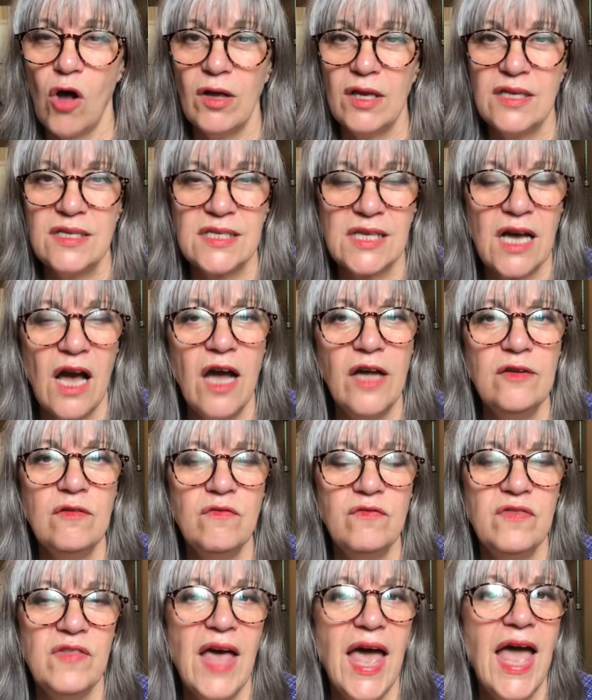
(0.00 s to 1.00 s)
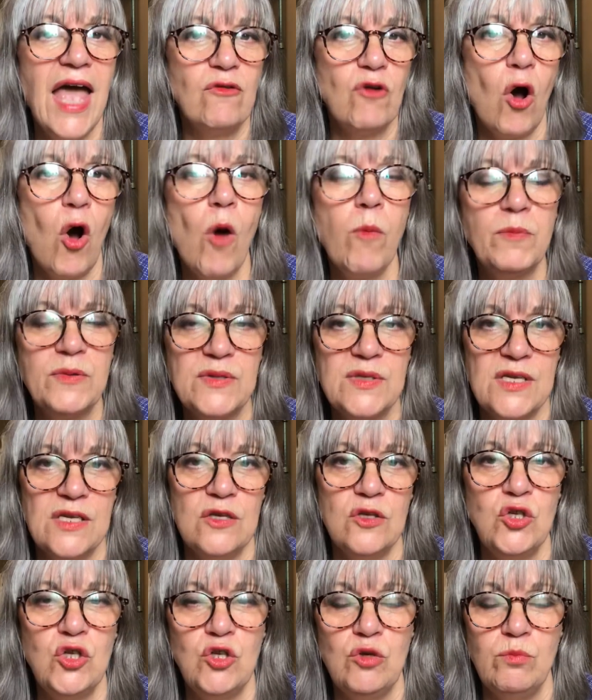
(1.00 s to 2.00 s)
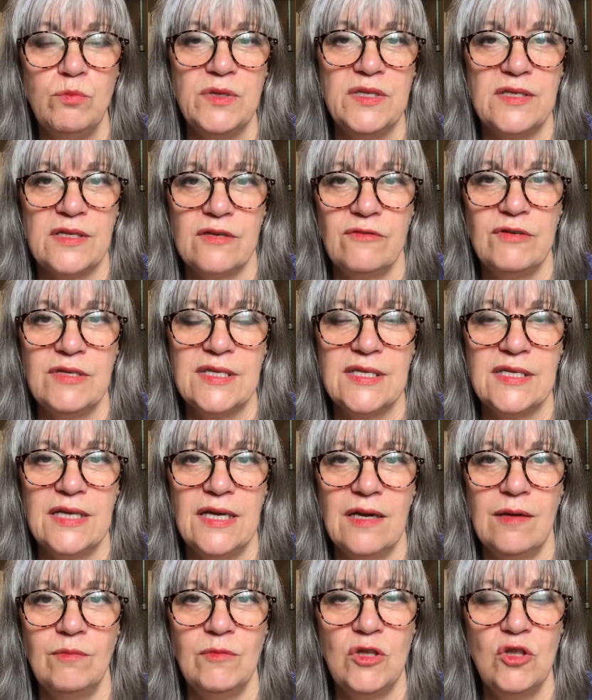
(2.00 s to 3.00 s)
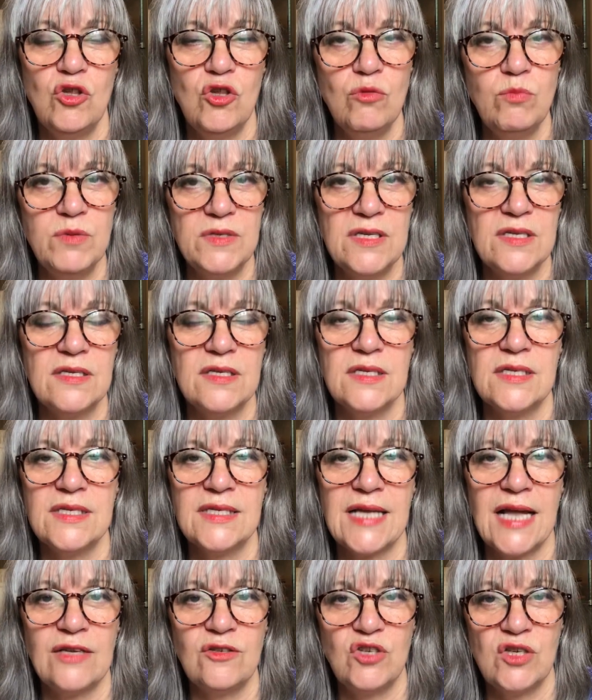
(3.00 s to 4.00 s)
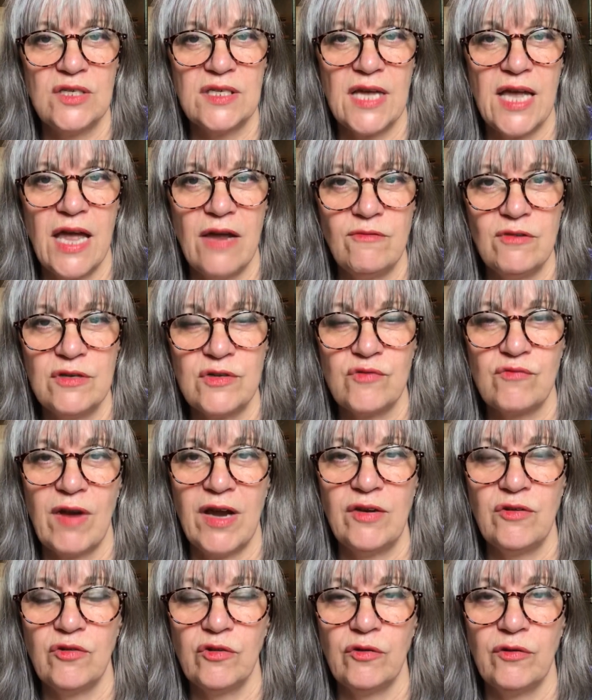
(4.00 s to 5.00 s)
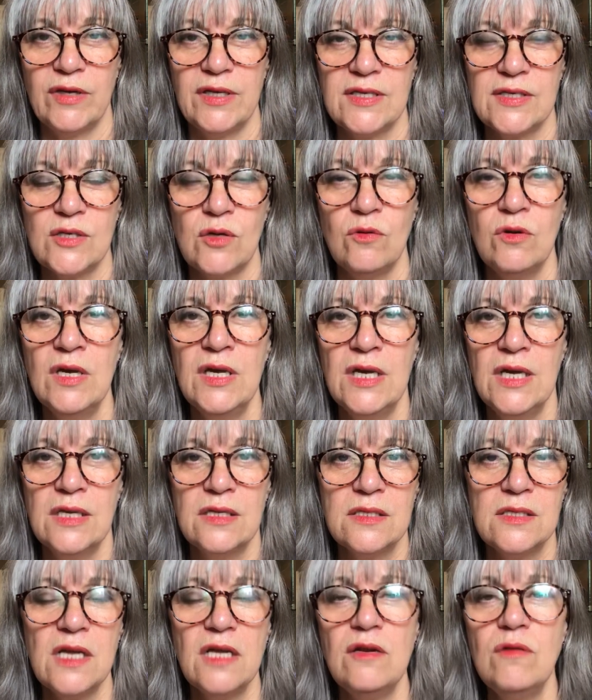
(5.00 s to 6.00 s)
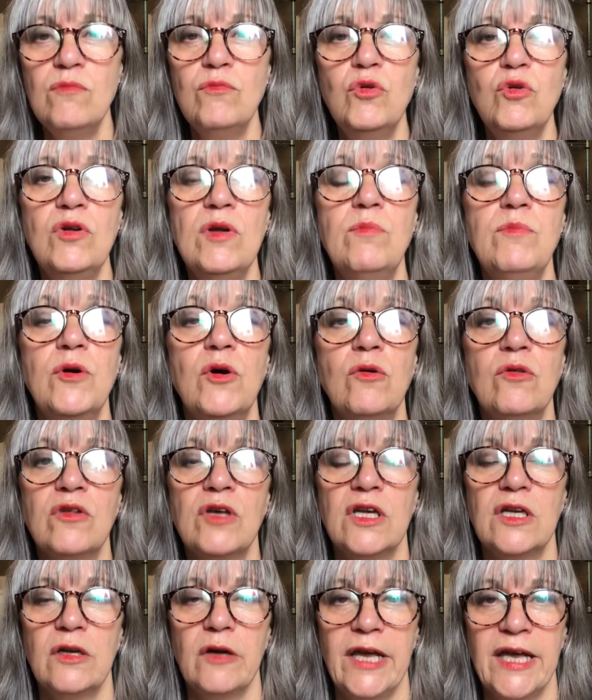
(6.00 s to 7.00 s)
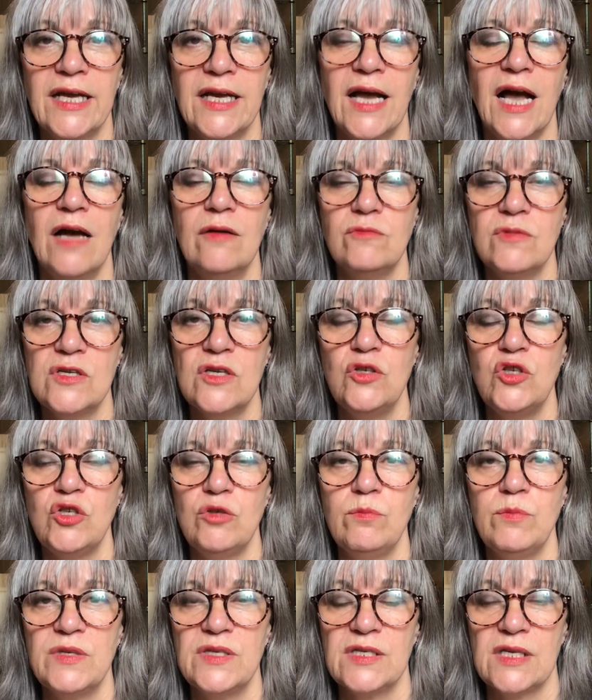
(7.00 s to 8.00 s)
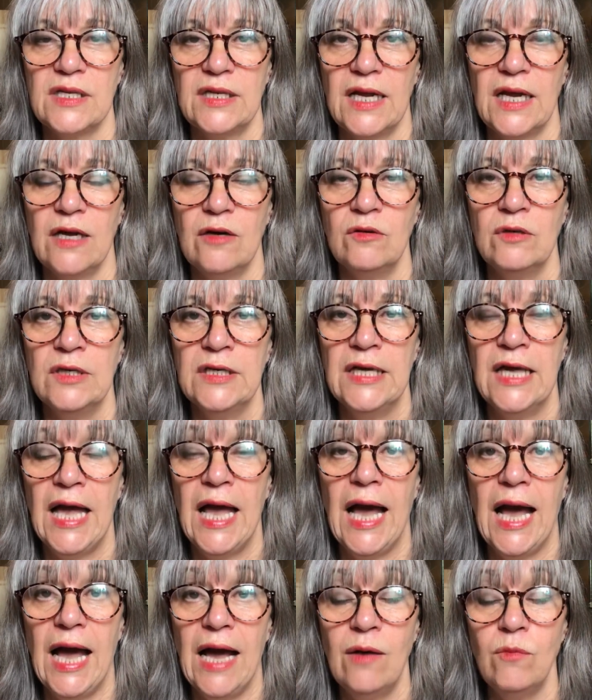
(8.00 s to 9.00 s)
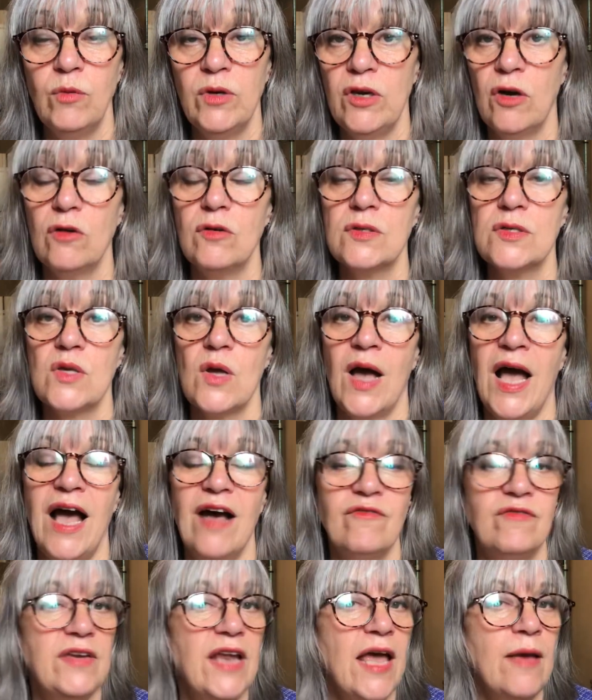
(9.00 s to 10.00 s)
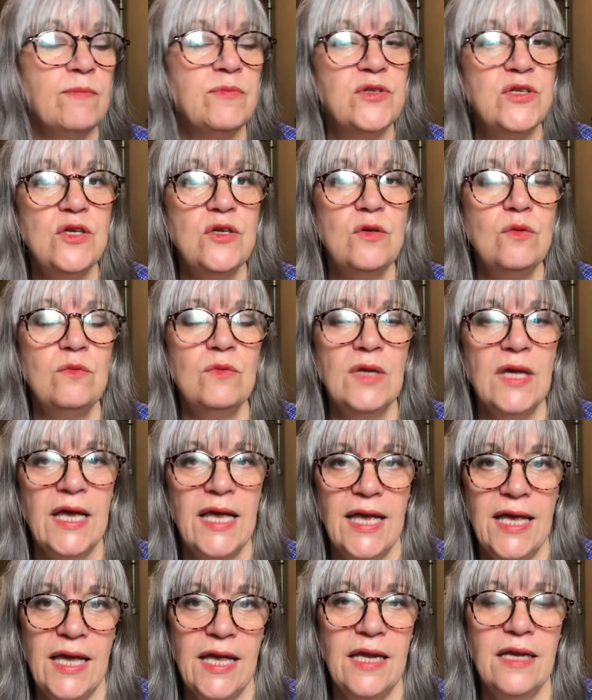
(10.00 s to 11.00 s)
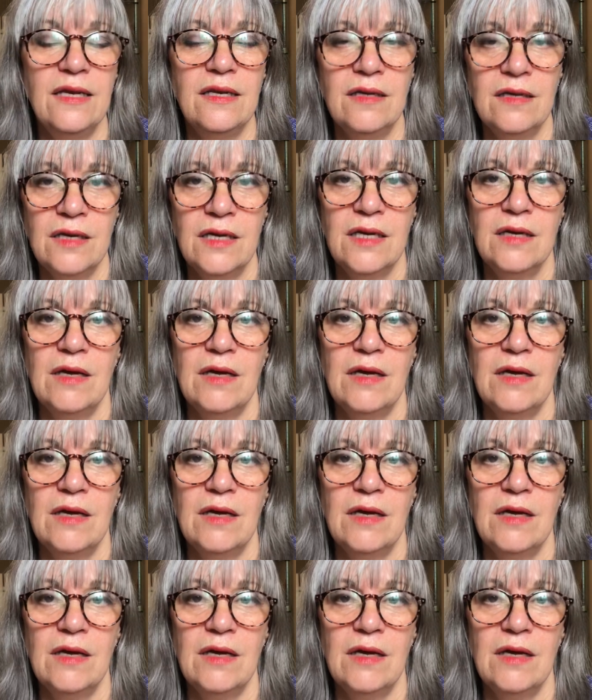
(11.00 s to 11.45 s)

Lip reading: it's kind of there opposite Jupiter, isn't it? I mean, Jupiter's in Sagittarius retrograde. So Sun and Moon are both going to encounter Jupiter now. And we also have Neptune in